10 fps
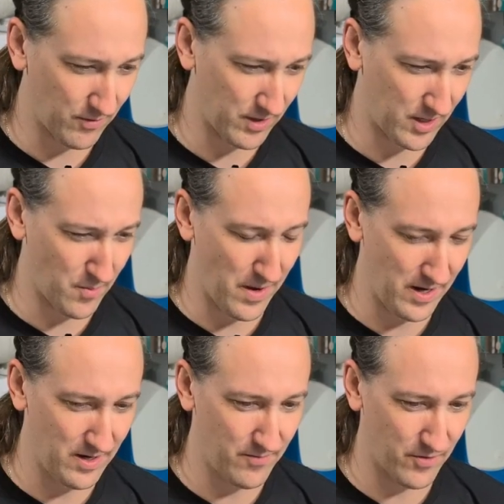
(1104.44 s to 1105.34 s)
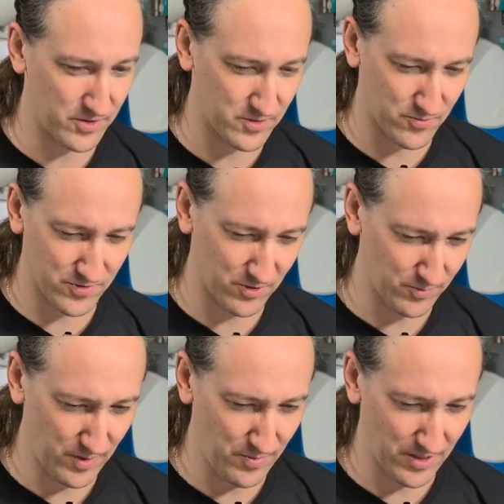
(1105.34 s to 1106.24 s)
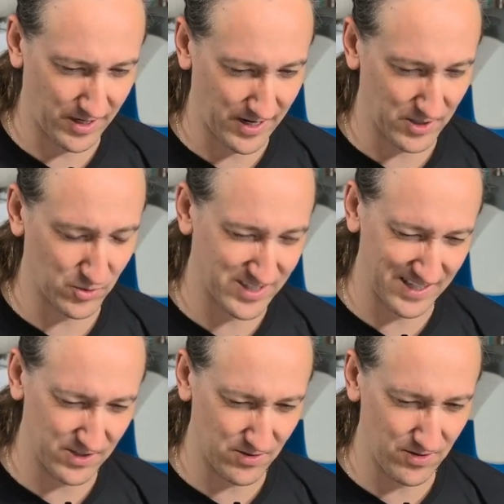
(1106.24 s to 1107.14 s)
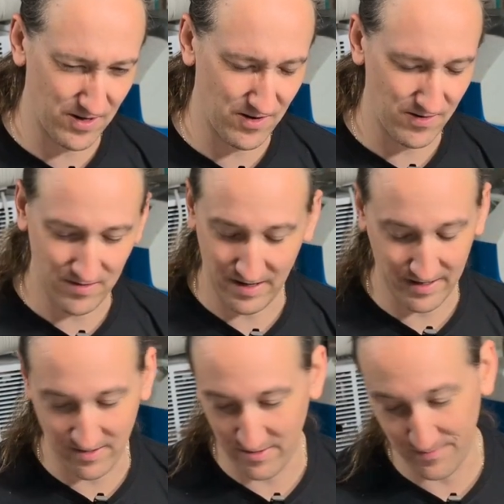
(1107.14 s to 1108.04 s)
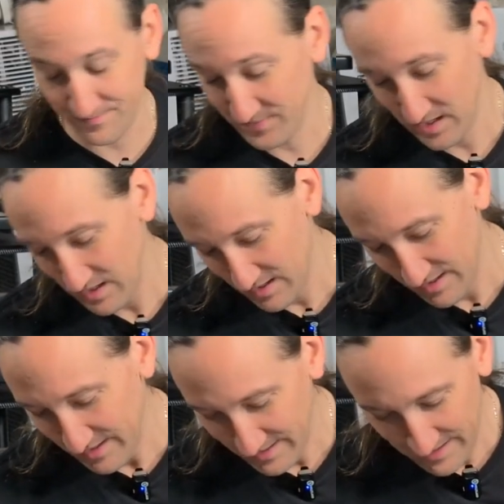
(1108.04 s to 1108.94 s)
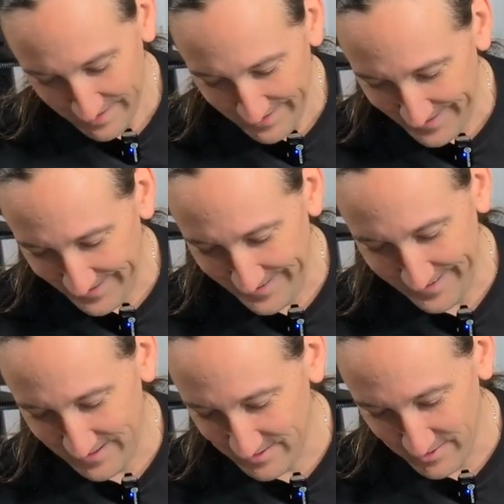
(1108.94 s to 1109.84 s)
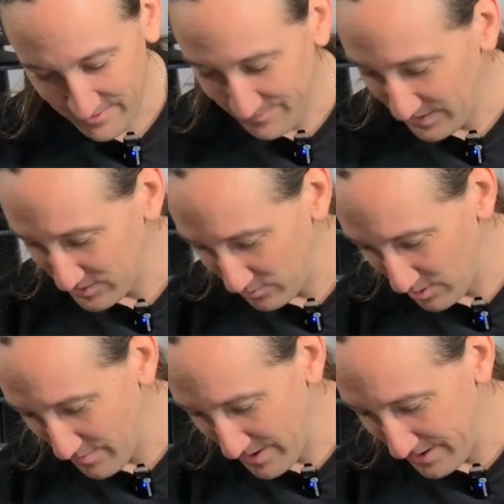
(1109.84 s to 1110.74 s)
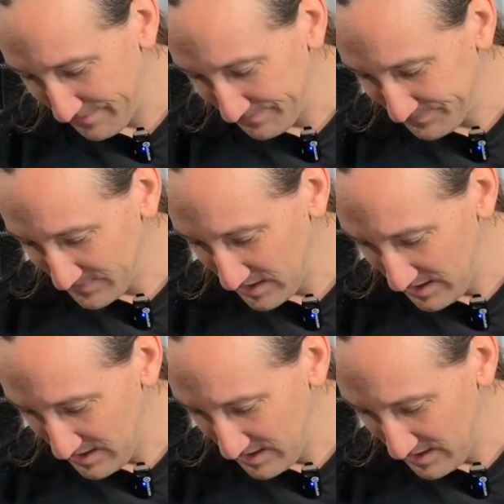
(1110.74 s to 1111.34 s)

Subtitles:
you have it like commanded versus result, maybe like an actual sensor in there. I don't know. I'm not too worried about it.